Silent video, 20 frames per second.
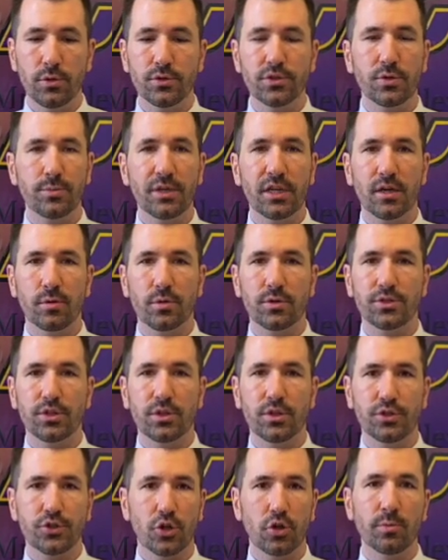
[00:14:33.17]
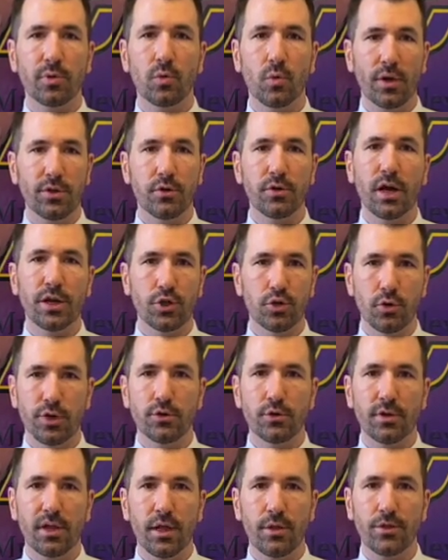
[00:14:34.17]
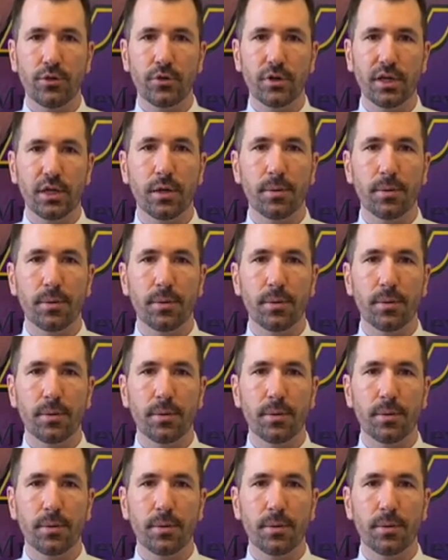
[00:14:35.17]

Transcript: to be able to determine whether or not you're under that 30.